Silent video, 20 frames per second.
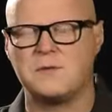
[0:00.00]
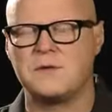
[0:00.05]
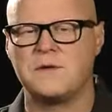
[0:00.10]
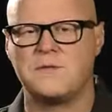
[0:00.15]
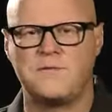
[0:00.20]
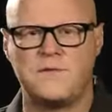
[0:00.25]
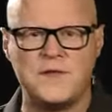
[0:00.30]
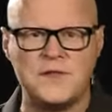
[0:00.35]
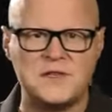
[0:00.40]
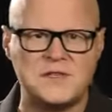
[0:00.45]
Well, the
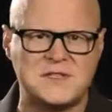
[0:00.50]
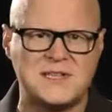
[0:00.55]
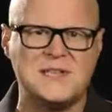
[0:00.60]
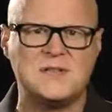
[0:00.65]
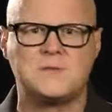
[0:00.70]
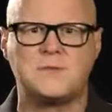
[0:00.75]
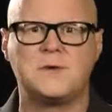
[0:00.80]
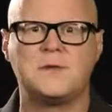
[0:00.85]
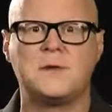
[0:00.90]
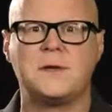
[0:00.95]

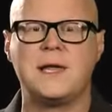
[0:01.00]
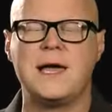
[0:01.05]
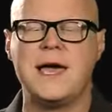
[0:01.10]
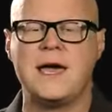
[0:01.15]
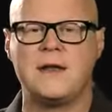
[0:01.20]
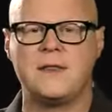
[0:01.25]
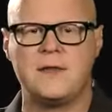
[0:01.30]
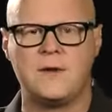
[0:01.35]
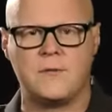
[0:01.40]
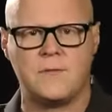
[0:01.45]
Philistines were in the
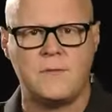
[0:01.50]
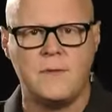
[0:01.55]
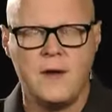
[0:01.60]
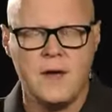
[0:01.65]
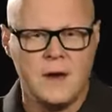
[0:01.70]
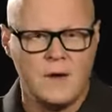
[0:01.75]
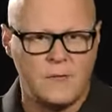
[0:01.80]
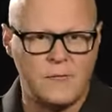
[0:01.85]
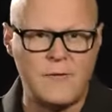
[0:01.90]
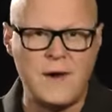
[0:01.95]
land, and they were
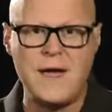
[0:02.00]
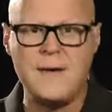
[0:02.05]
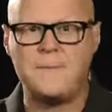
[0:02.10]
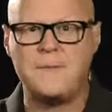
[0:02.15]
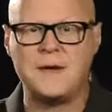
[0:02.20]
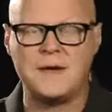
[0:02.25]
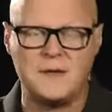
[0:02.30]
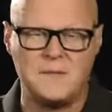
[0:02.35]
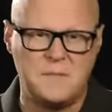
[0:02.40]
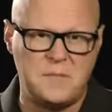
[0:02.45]

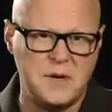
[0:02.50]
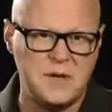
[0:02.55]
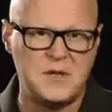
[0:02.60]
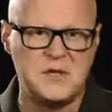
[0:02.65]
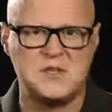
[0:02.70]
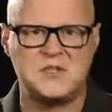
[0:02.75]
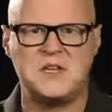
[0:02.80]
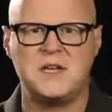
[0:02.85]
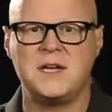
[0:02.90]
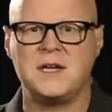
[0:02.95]
raping and
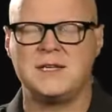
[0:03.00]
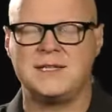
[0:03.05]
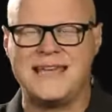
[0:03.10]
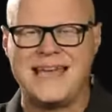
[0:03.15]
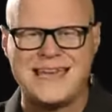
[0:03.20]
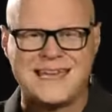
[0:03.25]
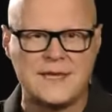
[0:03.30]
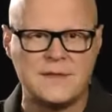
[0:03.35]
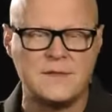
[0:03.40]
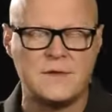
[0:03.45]
pillaging and
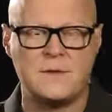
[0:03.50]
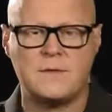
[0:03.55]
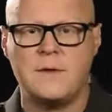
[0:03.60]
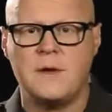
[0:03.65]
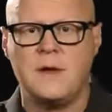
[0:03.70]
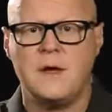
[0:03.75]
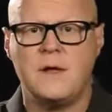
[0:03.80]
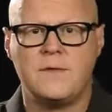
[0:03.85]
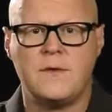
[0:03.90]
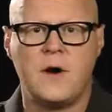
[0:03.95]
taking the
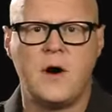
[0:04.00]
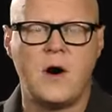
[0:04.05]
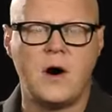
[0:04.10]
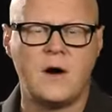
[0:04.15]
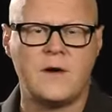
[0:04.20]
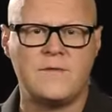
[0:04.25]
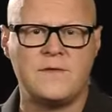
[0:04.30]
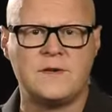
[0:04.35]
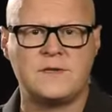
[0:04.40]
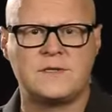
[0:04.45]

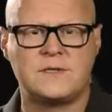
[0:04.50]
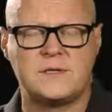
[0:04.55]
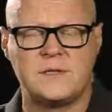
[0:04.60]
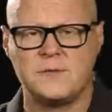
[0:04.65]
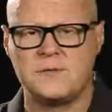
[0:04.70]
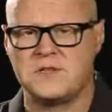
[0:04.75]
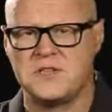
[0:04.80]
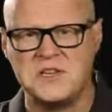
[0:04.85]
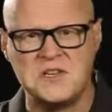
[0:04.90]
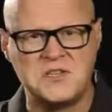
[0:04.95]
harvest.
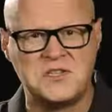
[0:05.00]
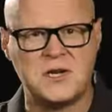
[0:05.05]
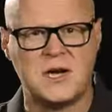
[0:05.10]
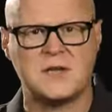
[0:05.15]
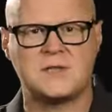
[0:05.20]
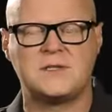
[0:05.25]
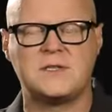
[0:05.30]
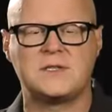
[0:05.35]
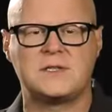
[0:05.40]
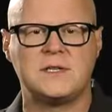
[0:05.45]
There was
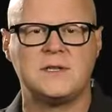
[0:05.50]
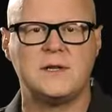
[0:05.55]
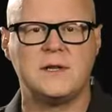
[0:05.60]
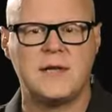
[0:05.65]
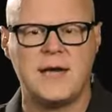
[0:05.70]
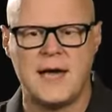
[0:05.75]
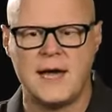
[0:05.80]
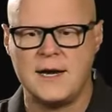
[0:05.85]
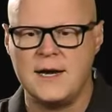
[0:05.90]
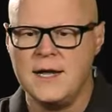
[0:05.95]
injustice in the
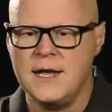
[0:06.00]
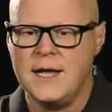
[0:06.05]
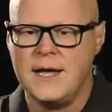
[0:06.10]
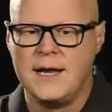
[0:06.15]
land.